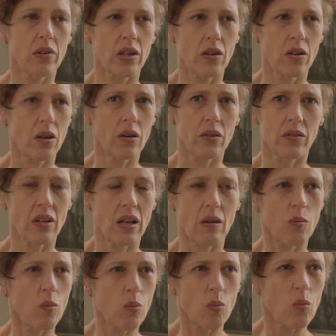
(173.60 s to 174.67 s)
you know, it's
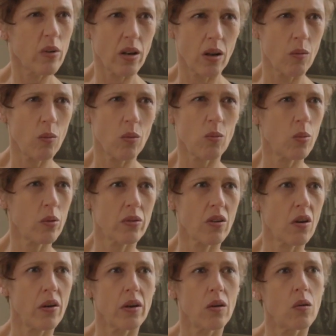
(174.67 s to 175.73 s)
like, you know, what's
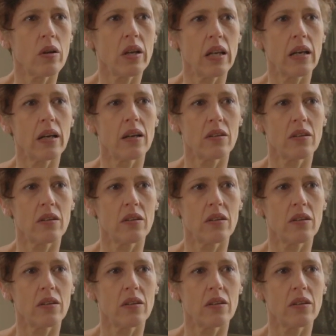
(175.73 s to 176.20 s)
going on here?